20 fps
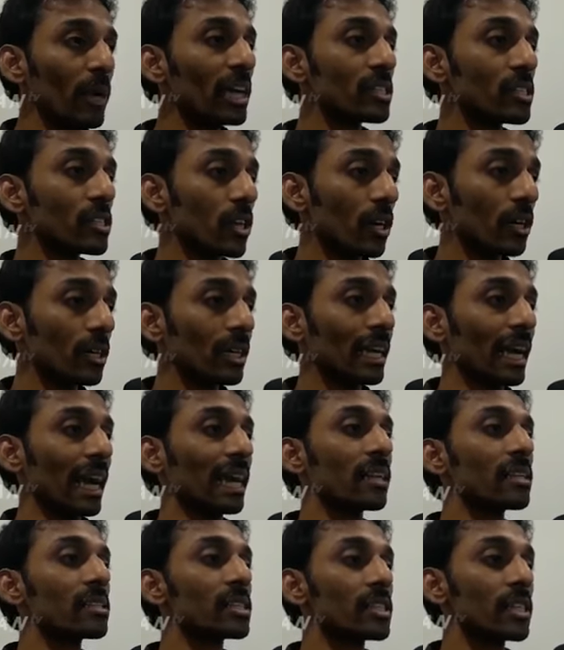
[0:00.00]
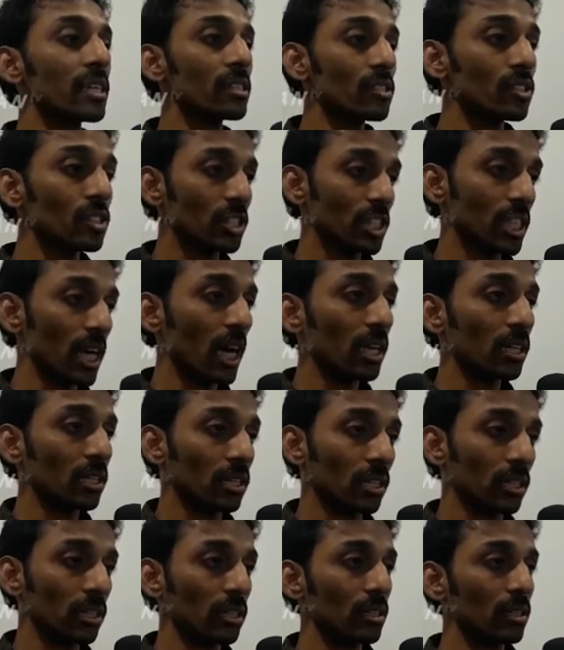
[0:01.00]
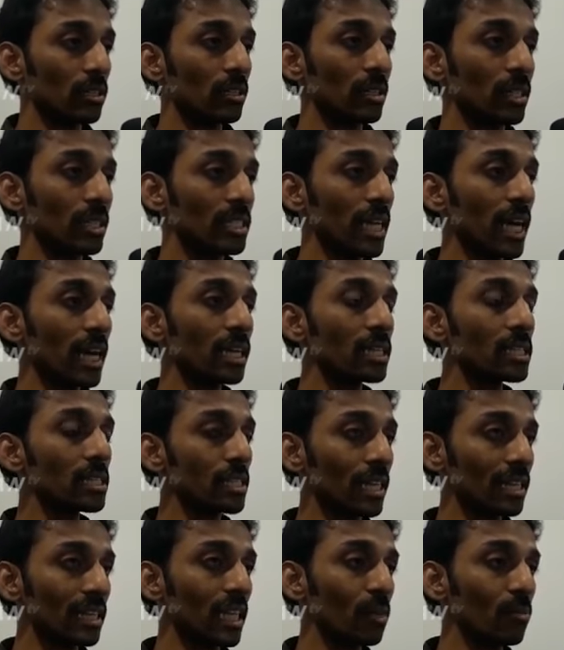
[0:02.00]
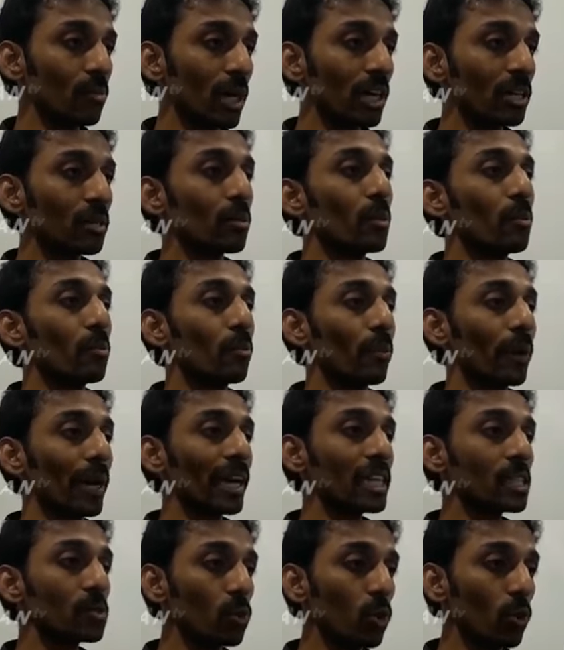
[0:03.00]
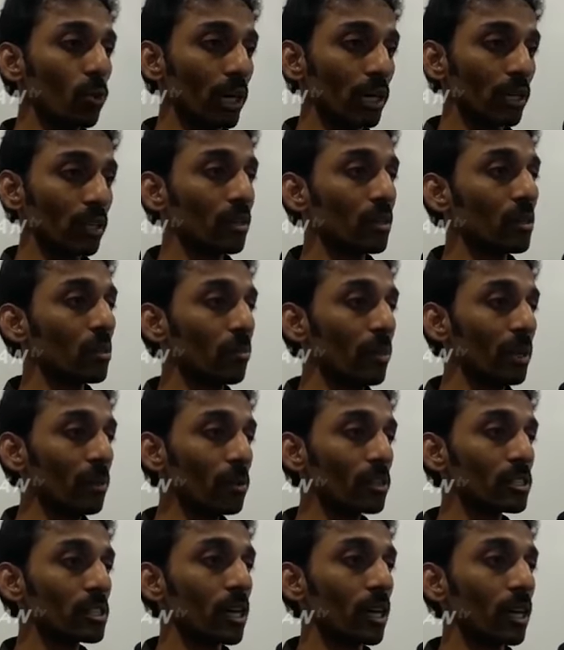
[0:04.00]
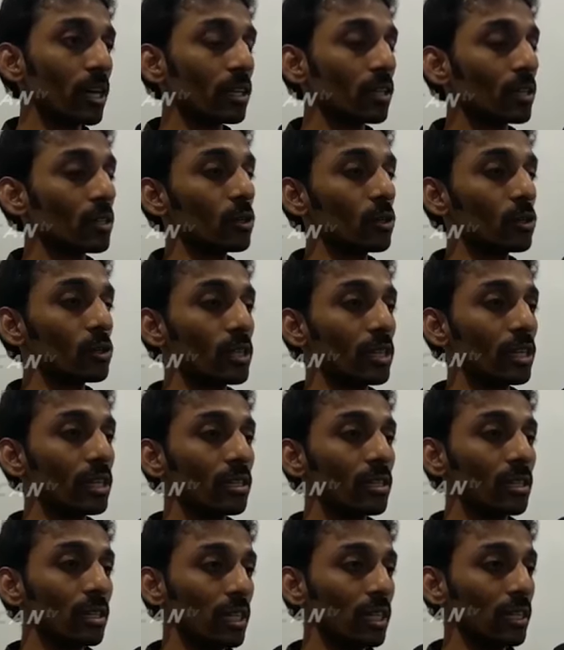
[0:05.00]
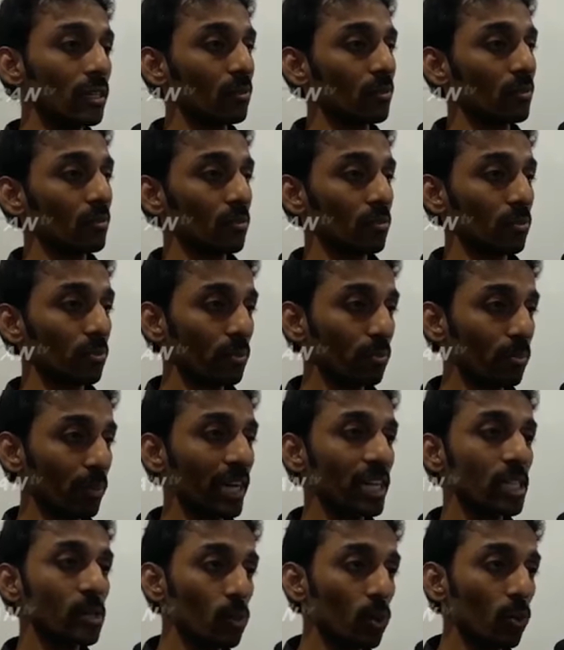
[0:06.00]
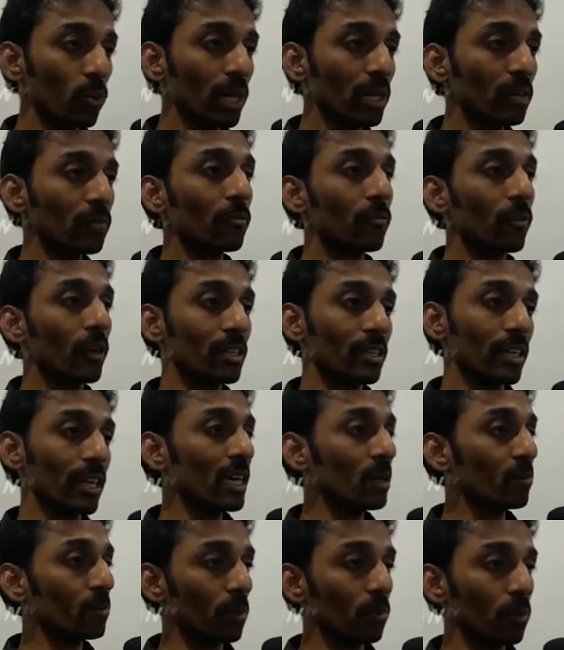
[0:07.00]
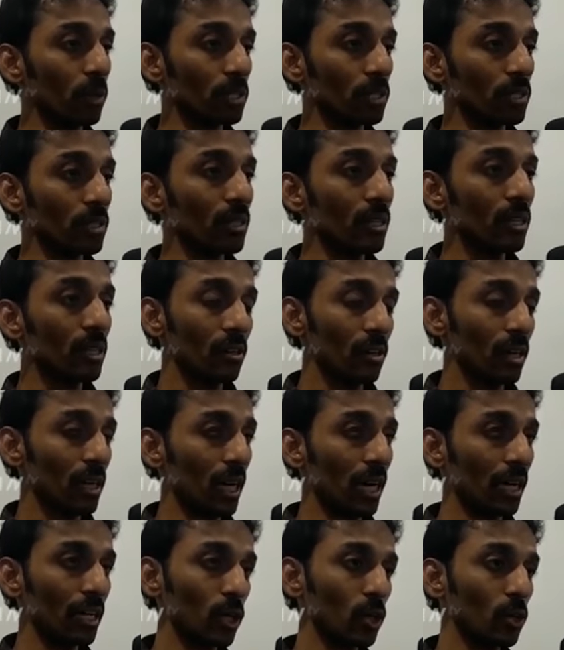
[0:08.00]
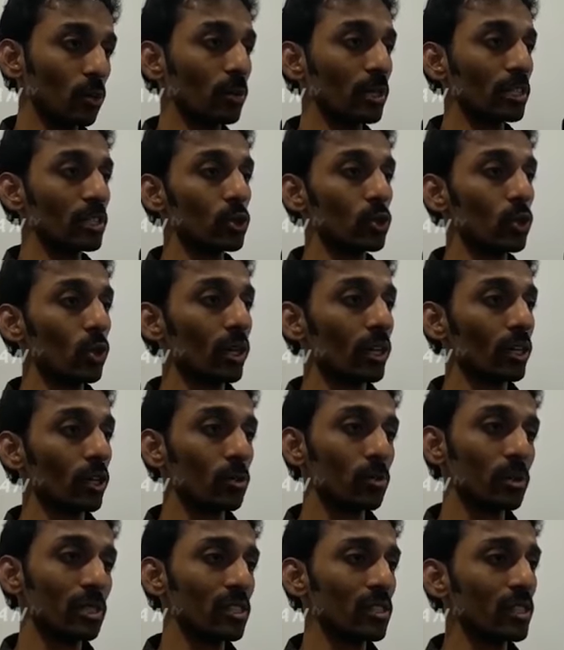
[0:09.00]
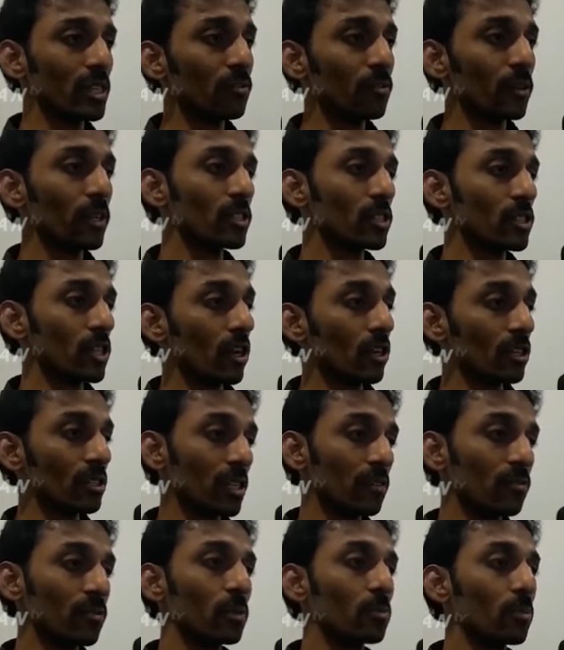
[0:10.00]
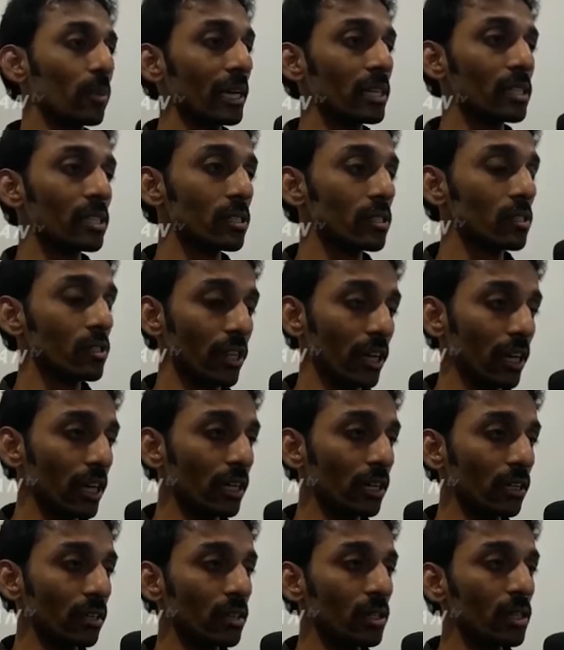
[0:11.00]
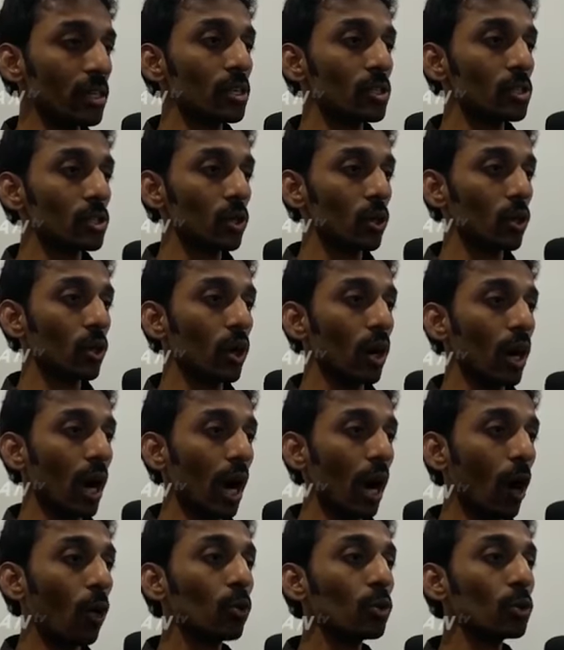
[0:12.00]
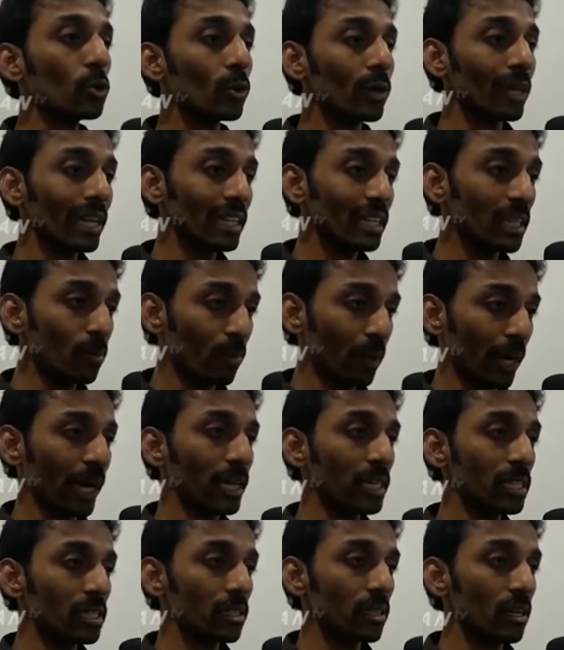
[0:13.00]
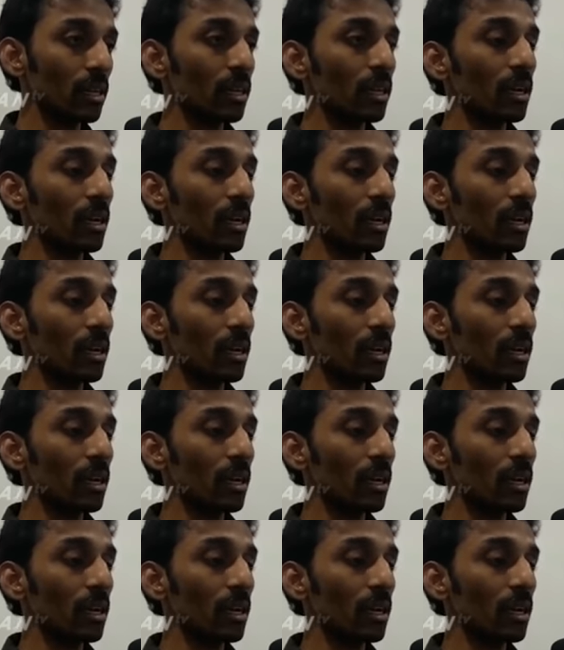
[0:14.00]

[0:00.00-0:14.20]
based on candlestick chart. The chart is nothing but price movement. People are using price movement for trading purpose. 100 rupees, 200 rupees, different stock, different prices trading. So how to read the price,